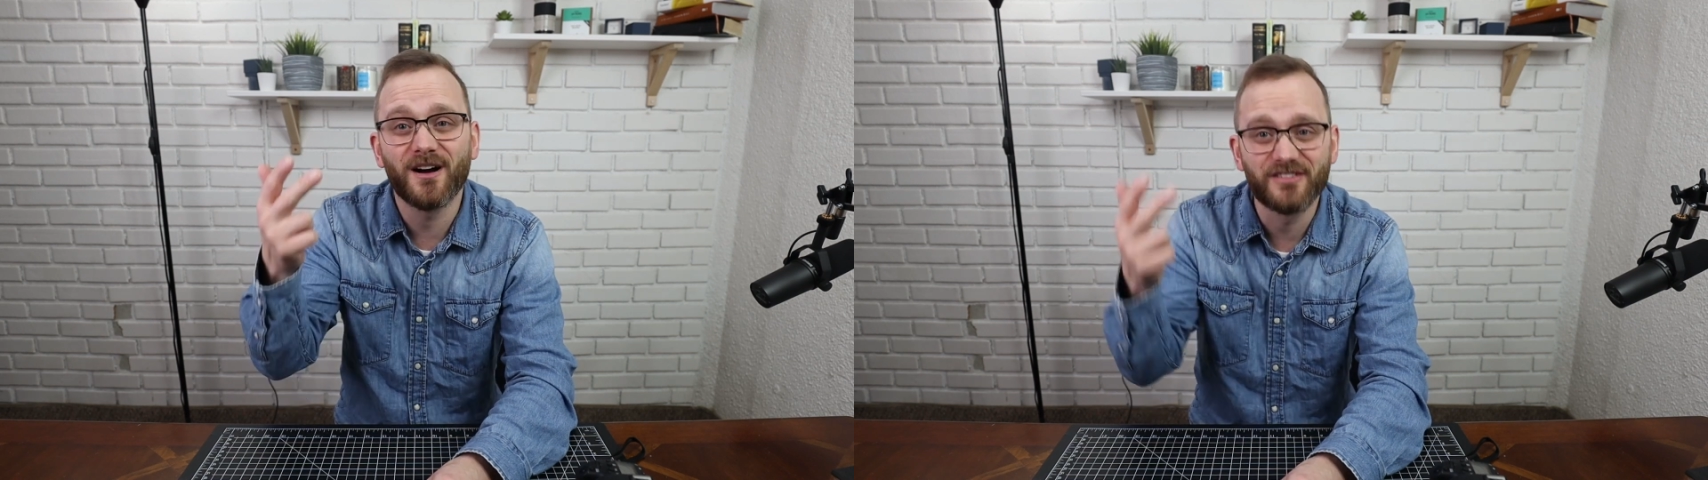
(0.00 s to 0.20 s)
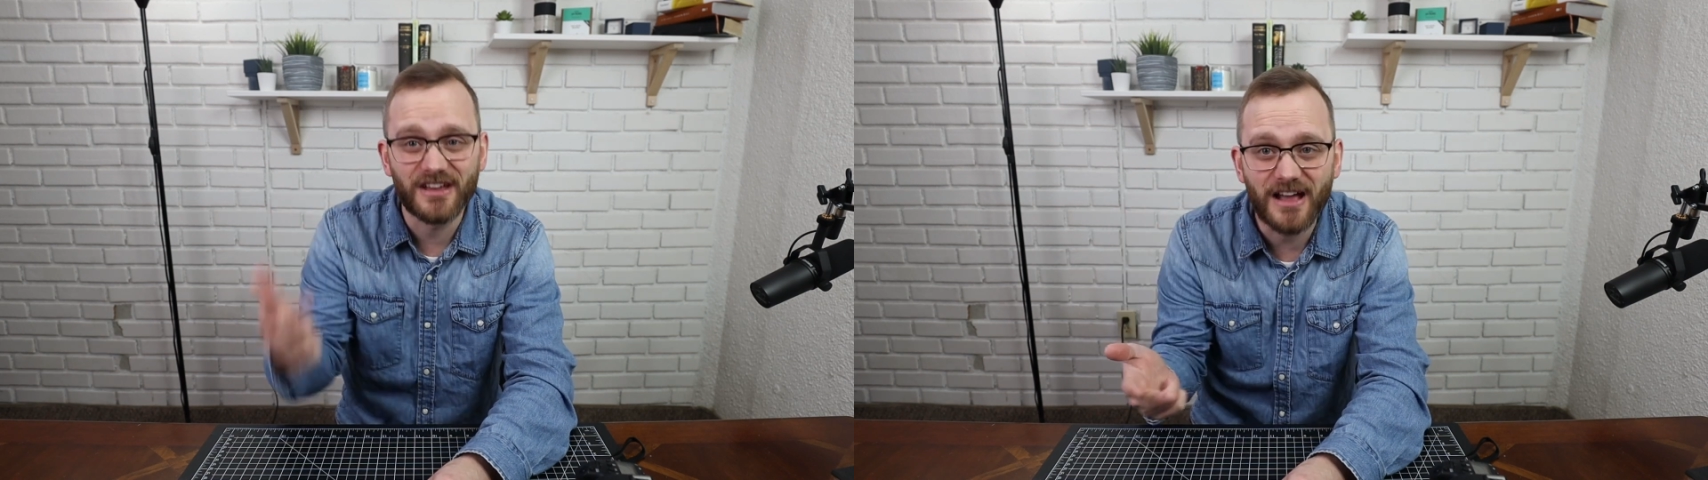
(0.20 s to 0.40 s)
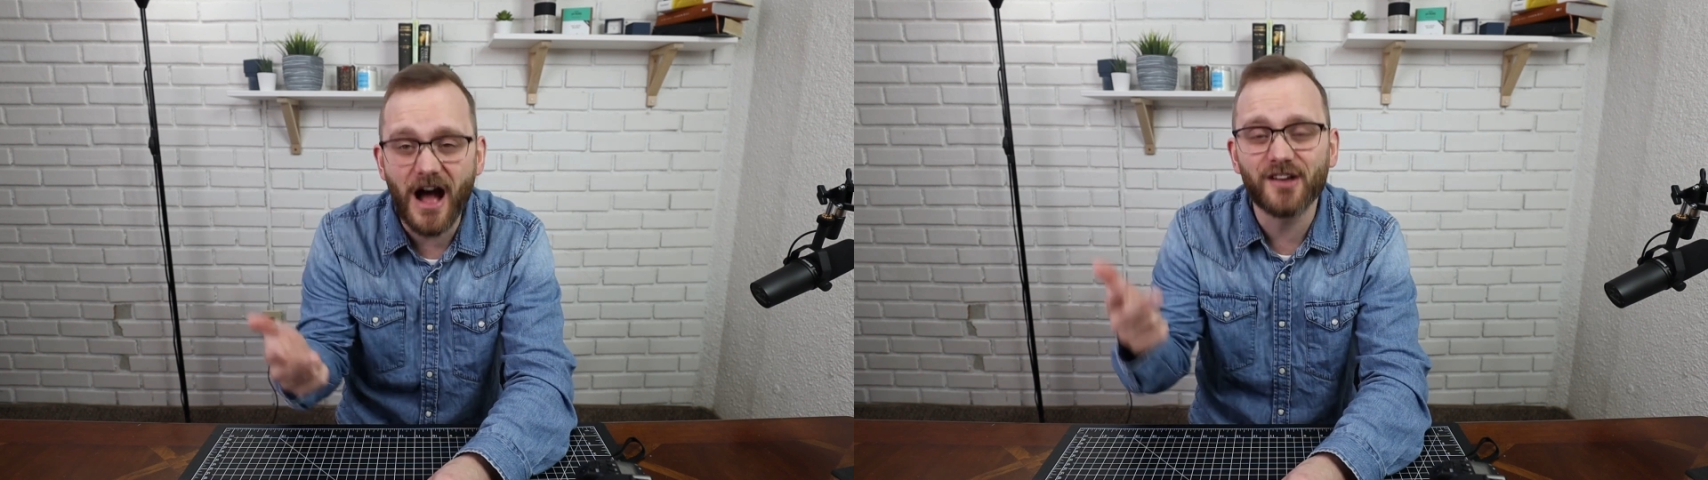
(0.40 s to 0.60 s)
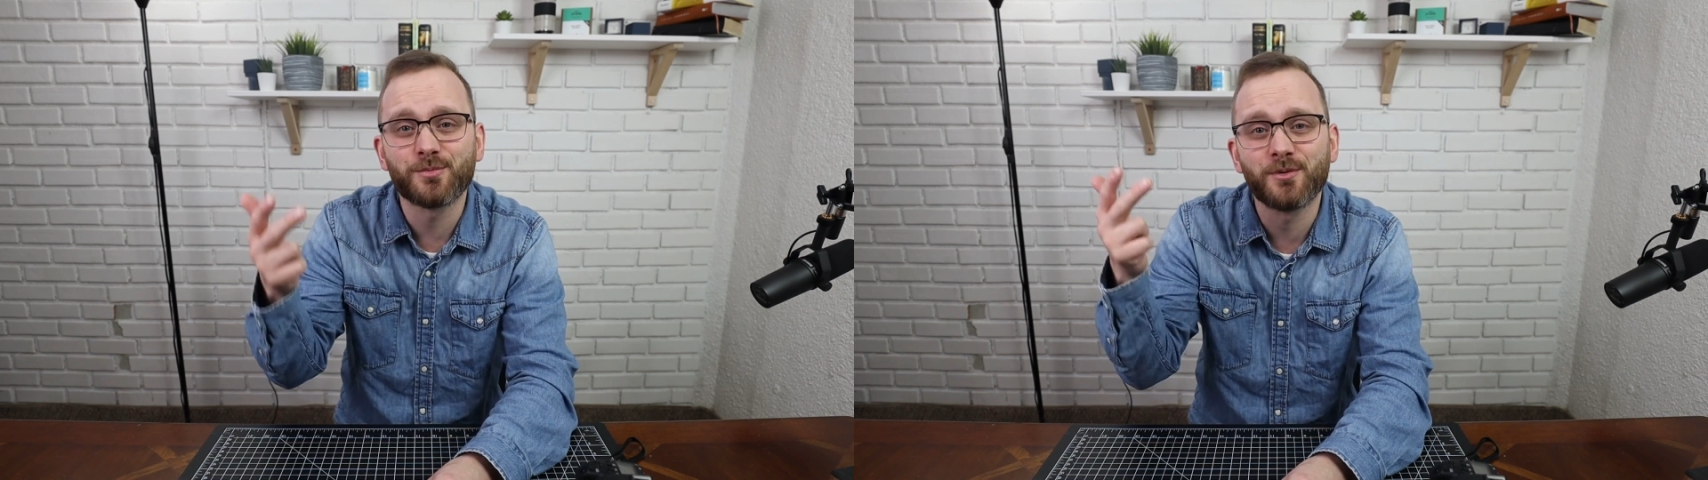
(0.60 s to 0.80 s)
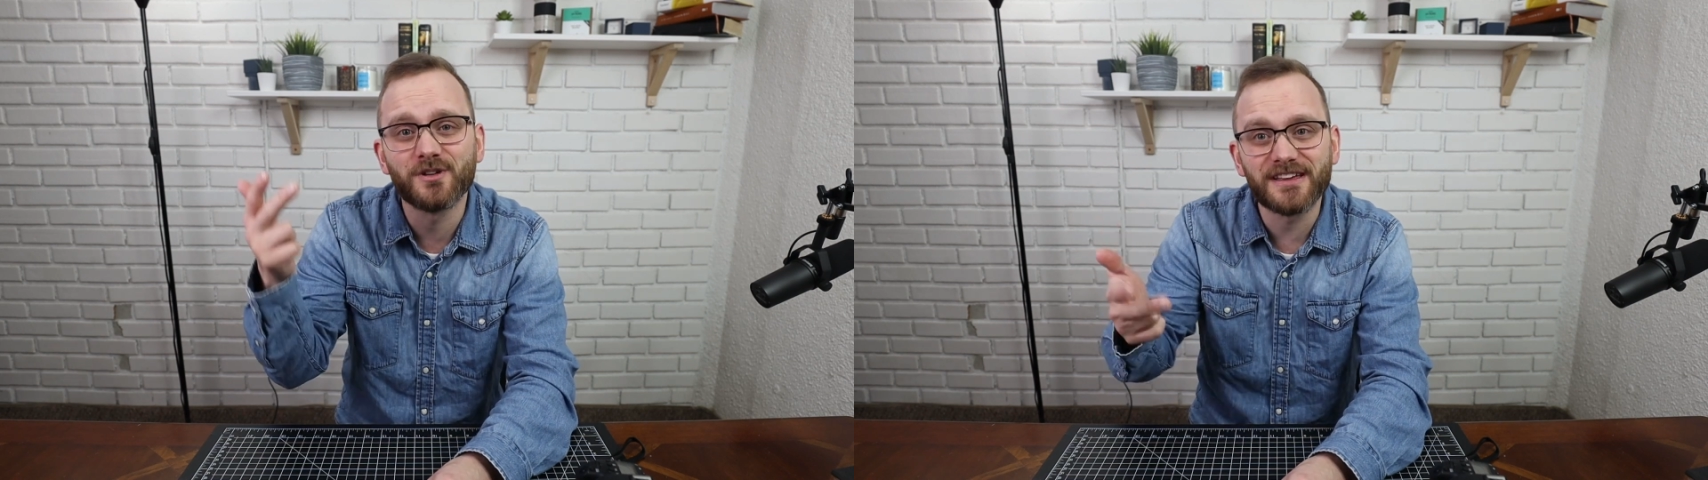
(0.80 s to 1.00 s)
of the
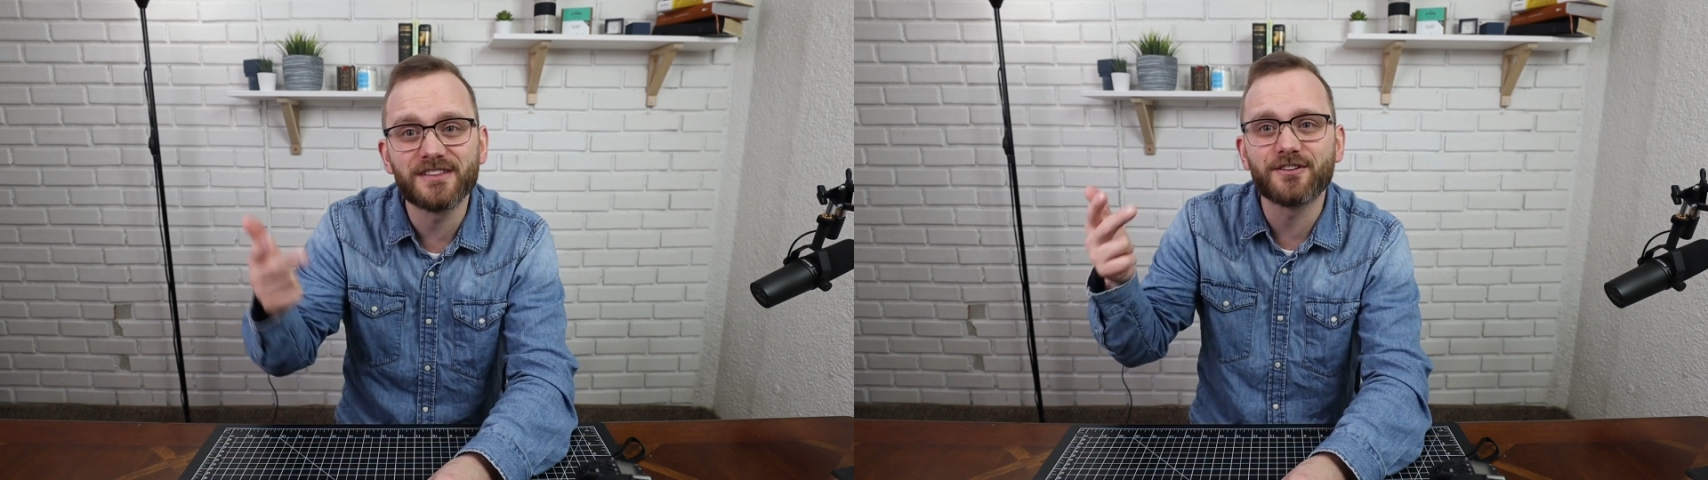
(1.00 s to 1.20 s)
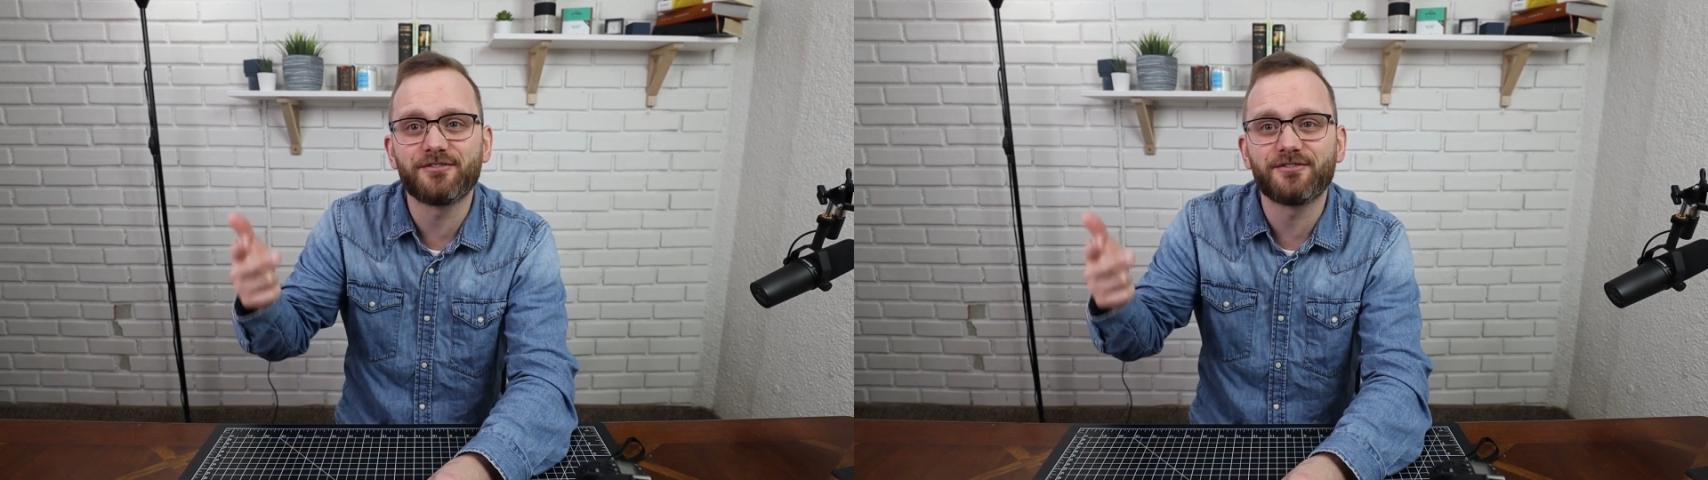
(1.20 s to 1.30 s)
gospel in